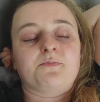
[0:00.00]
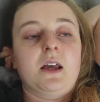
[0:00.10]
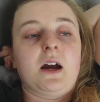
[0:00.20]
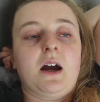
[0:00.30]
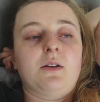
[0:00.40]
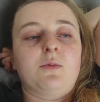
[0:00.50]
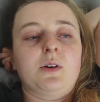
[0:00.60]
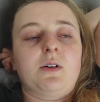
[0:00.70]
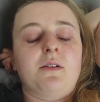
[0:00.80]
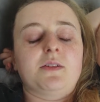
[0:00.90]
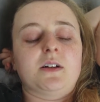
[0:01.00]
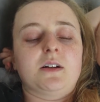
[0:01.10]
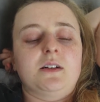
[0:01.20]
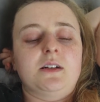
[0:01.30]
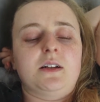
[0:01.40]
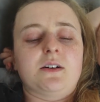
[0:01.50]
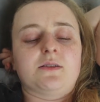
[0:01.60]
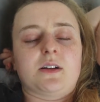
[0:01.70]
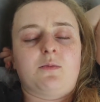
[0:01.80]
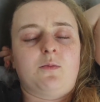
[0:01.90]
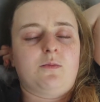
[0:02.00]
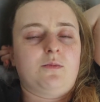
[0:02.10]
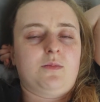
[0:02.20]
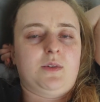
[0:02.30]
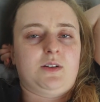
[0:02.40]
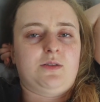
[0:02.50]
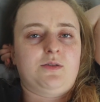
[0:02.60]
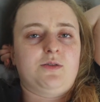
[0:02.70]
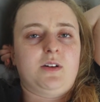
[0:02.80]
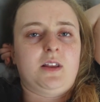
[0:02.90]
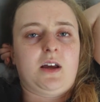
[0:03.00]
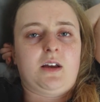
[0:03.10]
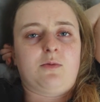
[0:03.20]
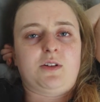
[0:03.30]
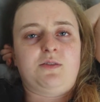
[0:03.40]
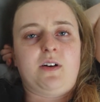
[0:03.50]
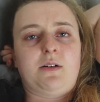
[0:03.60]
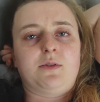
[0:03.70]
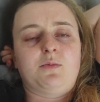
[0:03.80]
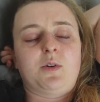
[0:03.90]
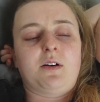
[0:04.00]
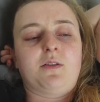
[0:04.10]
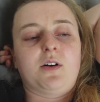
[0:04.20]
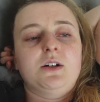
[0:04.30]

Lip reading: Yeah, we don't have a ton of details on the surgery, like what she found and whatever.